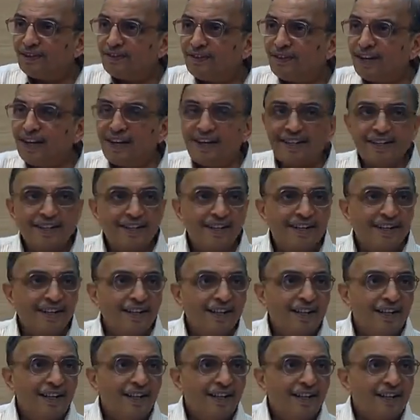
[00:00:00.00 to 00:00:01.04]
Fine.
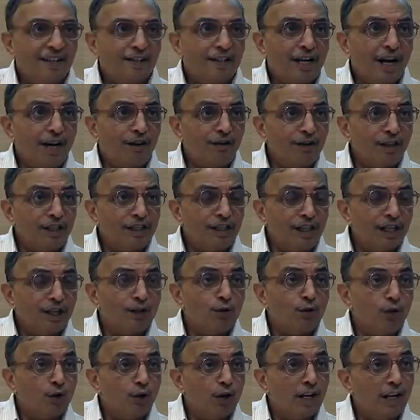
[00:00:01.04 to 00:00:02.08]
So how do you
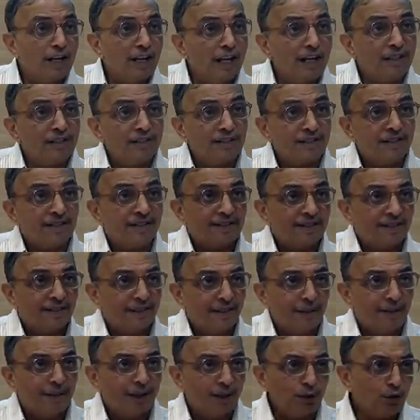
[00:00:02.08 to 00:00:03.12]
think Google runs?
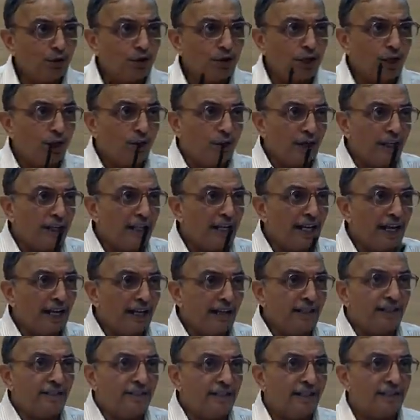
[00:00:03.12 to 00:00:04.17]
I mean, you see only the
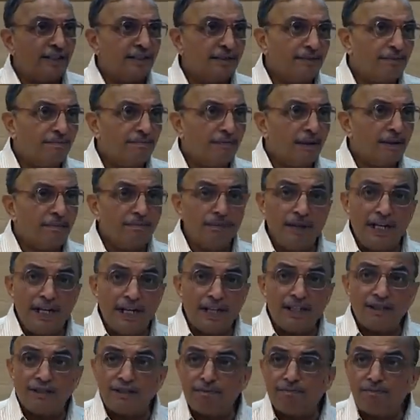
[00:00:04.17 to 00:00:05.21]
end result, but
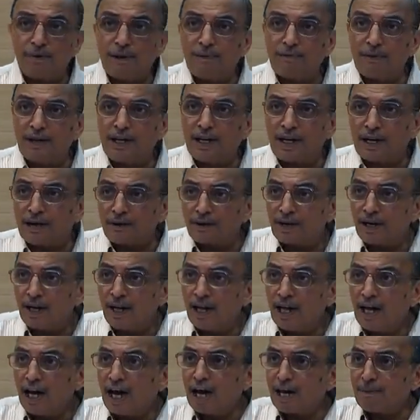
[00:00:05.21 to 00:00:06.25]
millions of people are
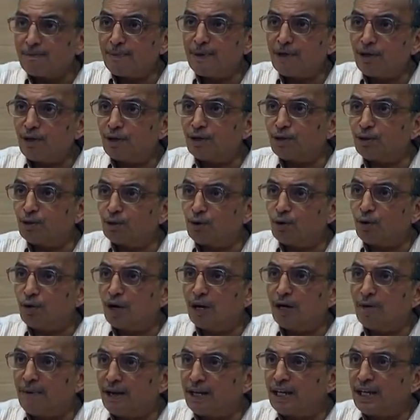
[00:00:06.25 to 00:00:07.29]
harping on to
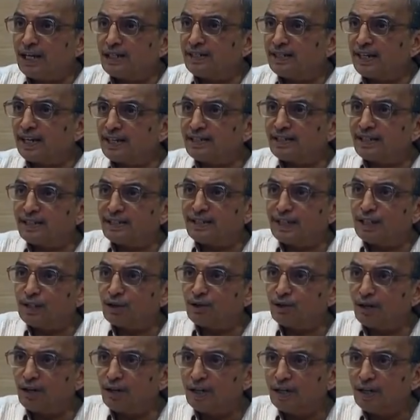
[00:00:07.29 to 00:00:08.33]
Google, making searches and
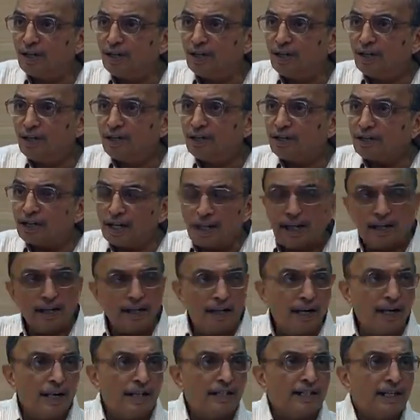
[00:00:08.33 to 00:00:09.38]
so on. It's
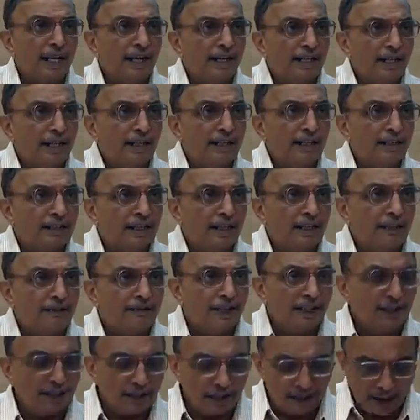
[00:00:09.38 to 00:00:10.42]
another exciting set of
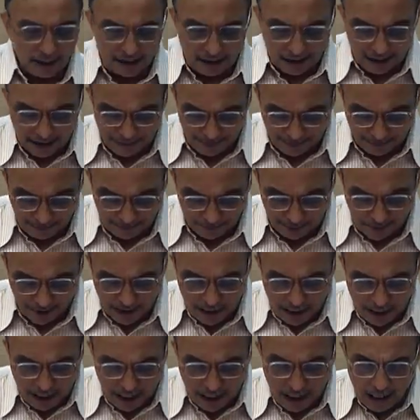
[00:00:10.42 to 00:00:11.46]
technology.
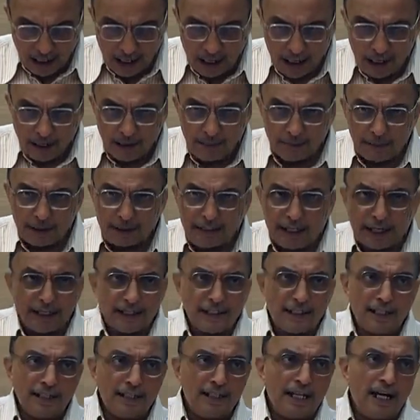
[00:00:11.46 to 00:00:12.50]
But that
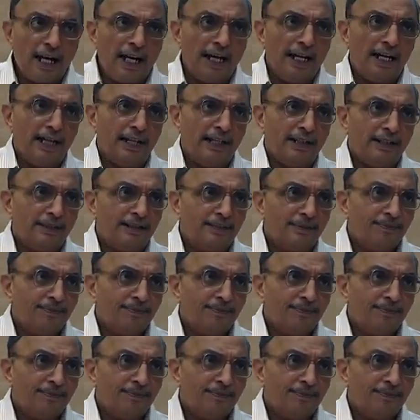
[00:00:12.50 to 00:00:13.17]
is at the higher end.